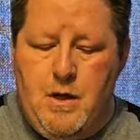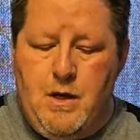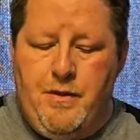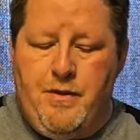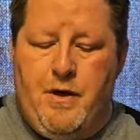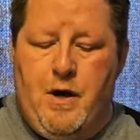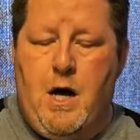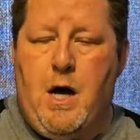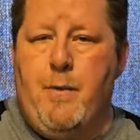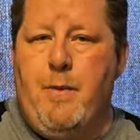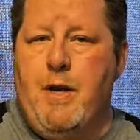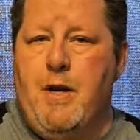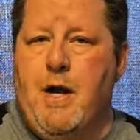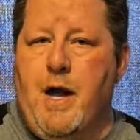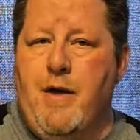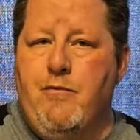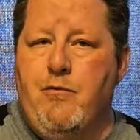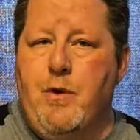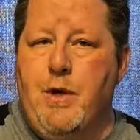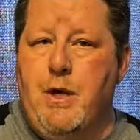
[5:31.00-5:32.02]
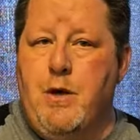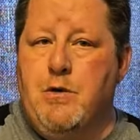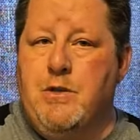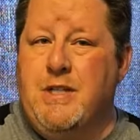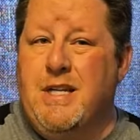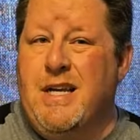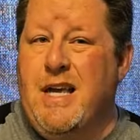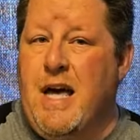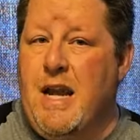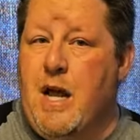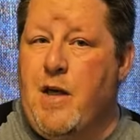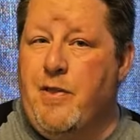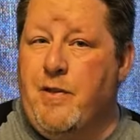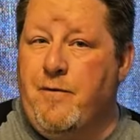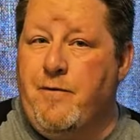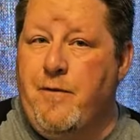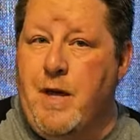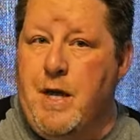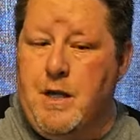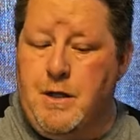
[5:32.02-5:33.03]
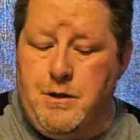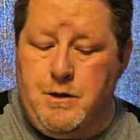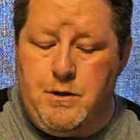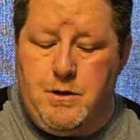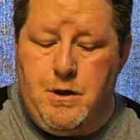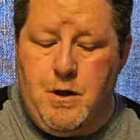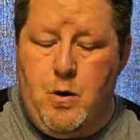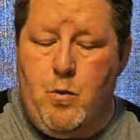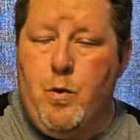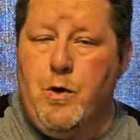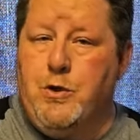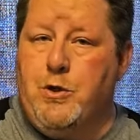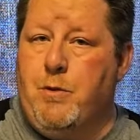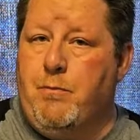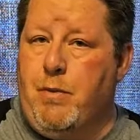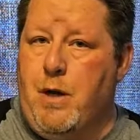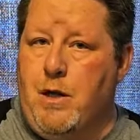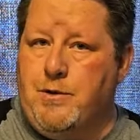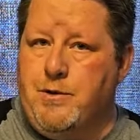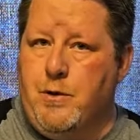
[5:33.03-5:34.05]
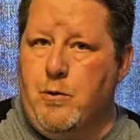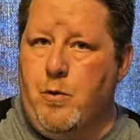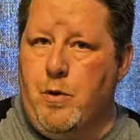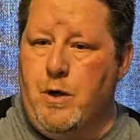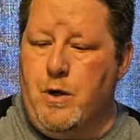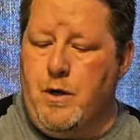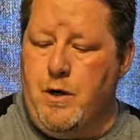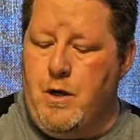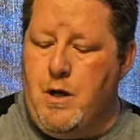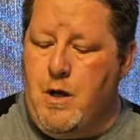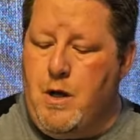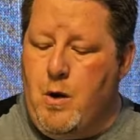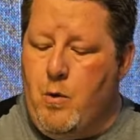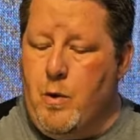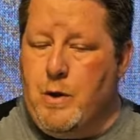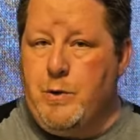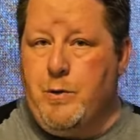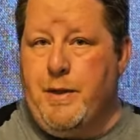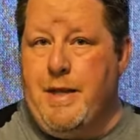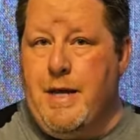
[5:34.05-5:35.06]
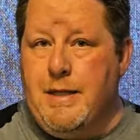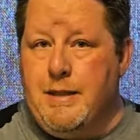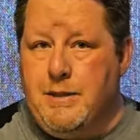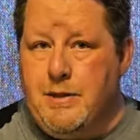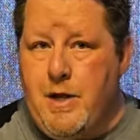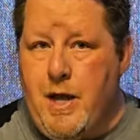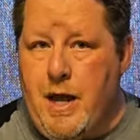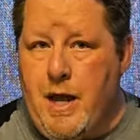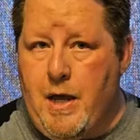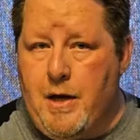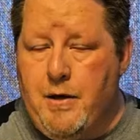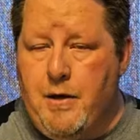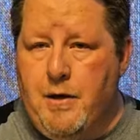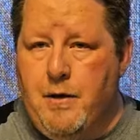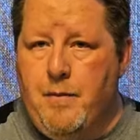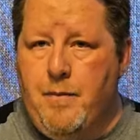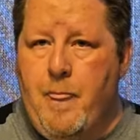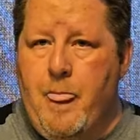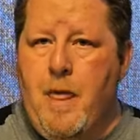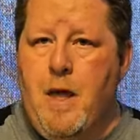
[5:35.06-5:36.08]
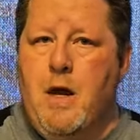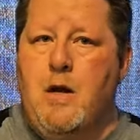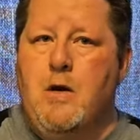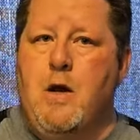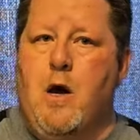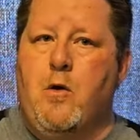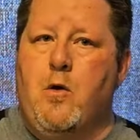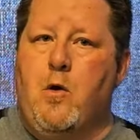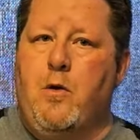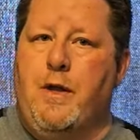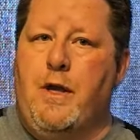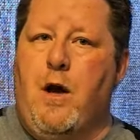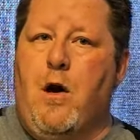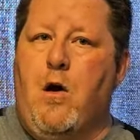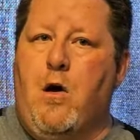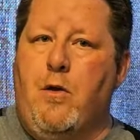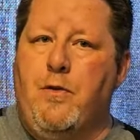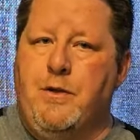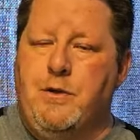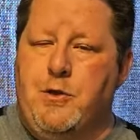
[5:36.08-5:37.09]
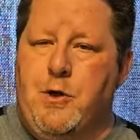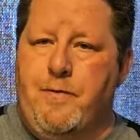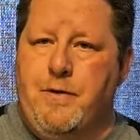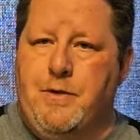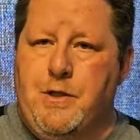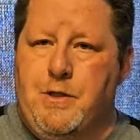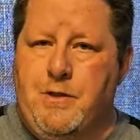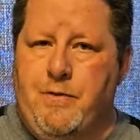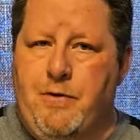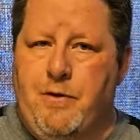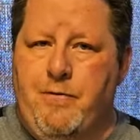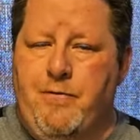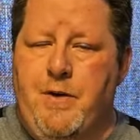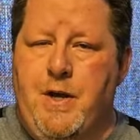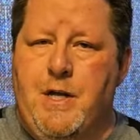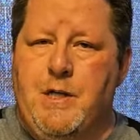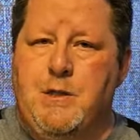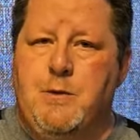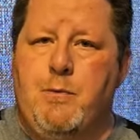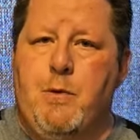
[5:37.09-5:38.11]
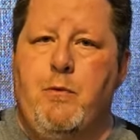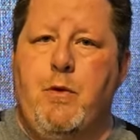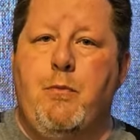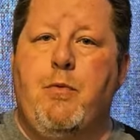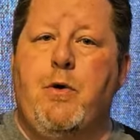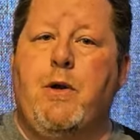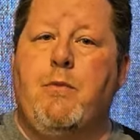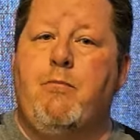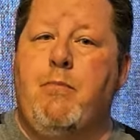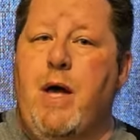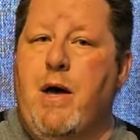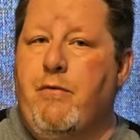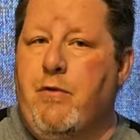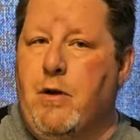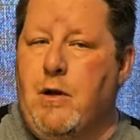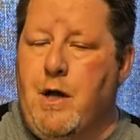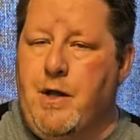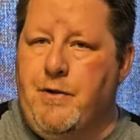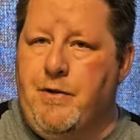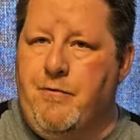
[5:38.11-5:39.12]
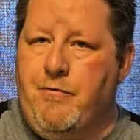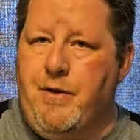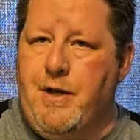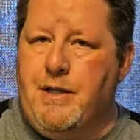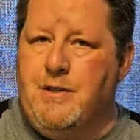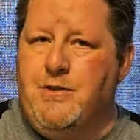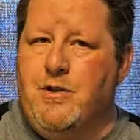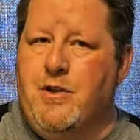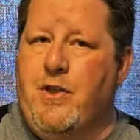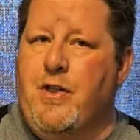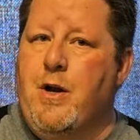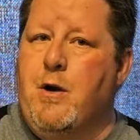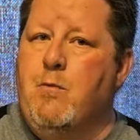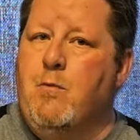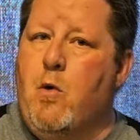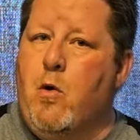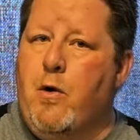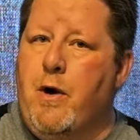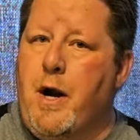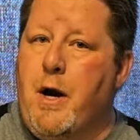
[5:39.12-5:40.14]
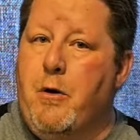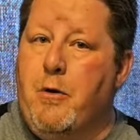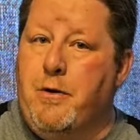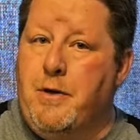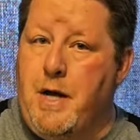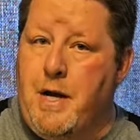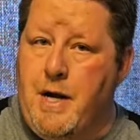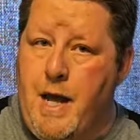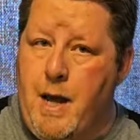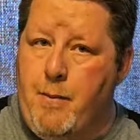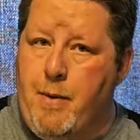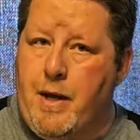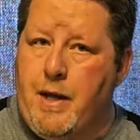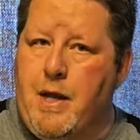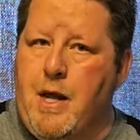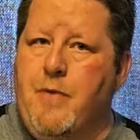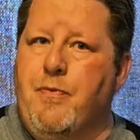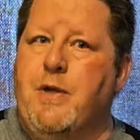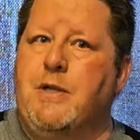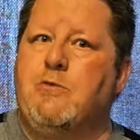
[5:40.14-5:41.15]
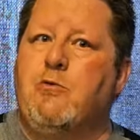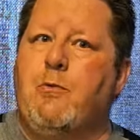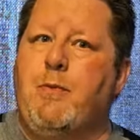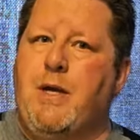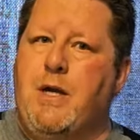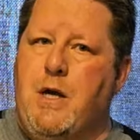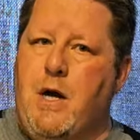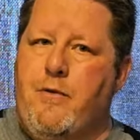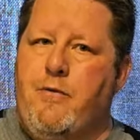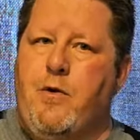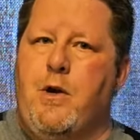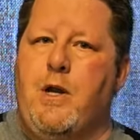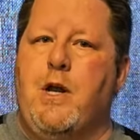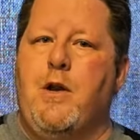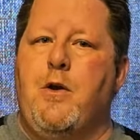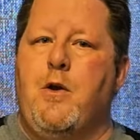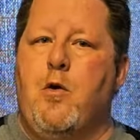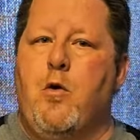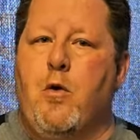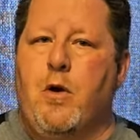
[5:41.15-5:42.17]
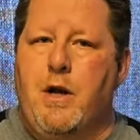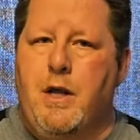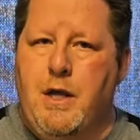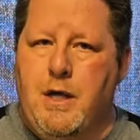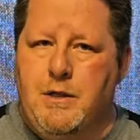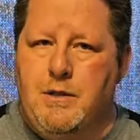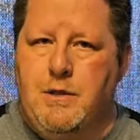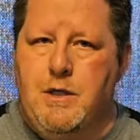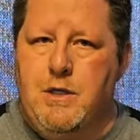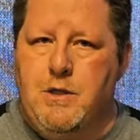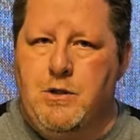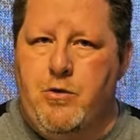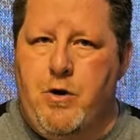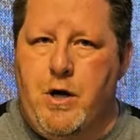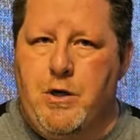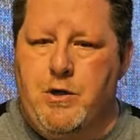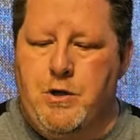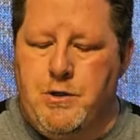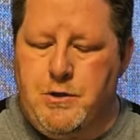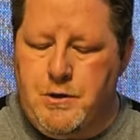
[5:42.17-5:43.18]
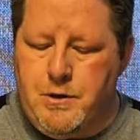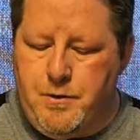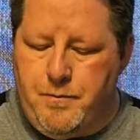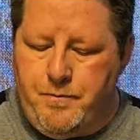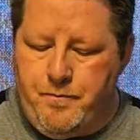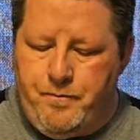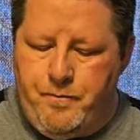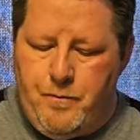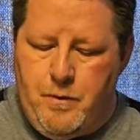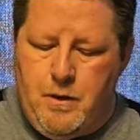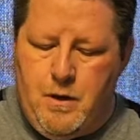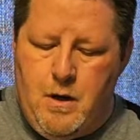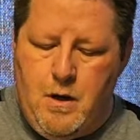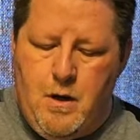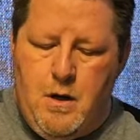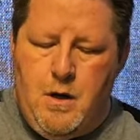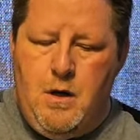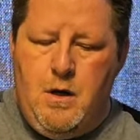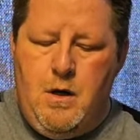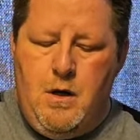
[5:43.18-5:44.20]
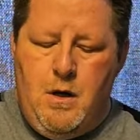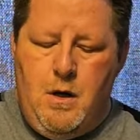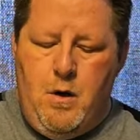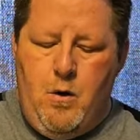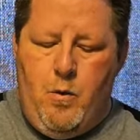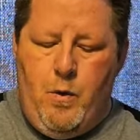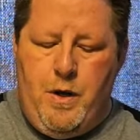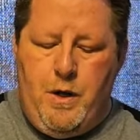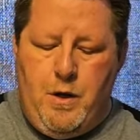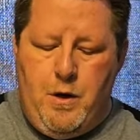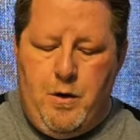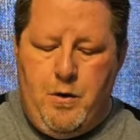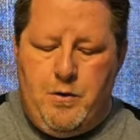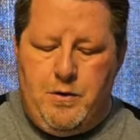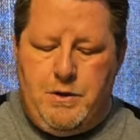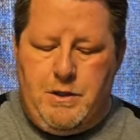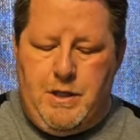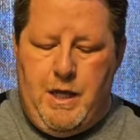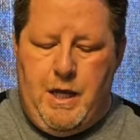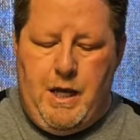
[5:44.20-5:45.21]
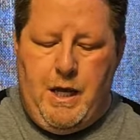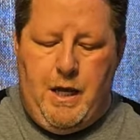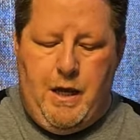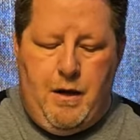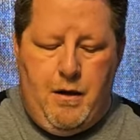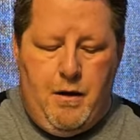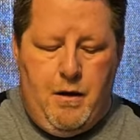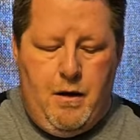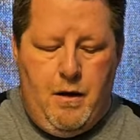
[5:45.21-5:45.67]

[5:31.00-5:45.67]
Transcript: The hobby knife we use to cut out the fins, which are balsa wood, which we then sand, not only all the surfaces of the fins, but we put a bevel on the fins so that they are more aerodynamic, and this will be covered in your kit's instructions. We use the